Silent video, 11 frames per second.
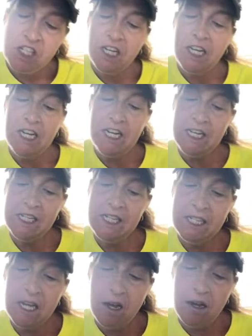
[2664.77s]
She
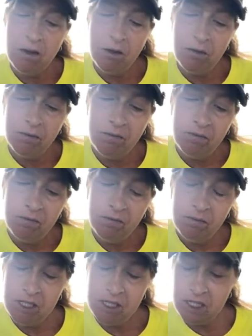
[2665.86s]
is,
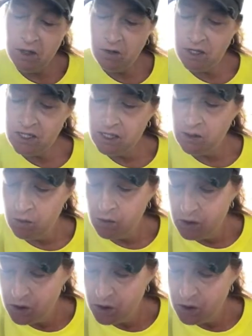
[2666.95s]
but still, that's still